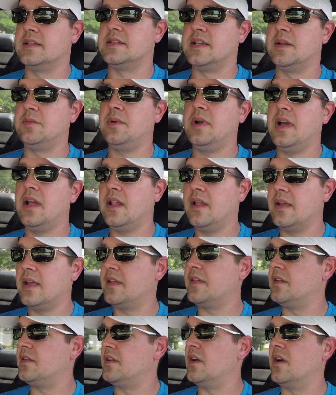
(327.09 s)
I said, well, I'll
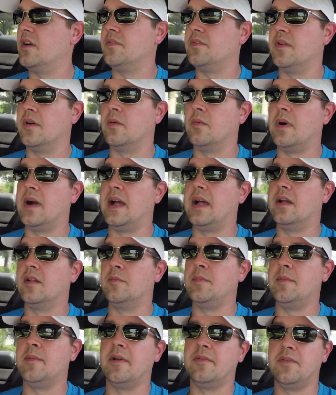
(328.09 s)
get the Dart for a while.
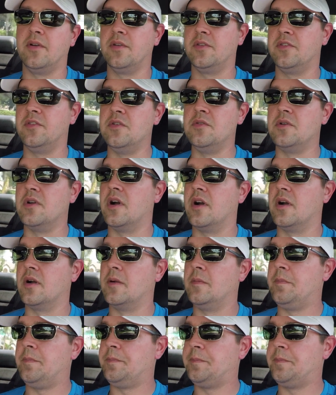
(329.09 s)
It'll be my first new car,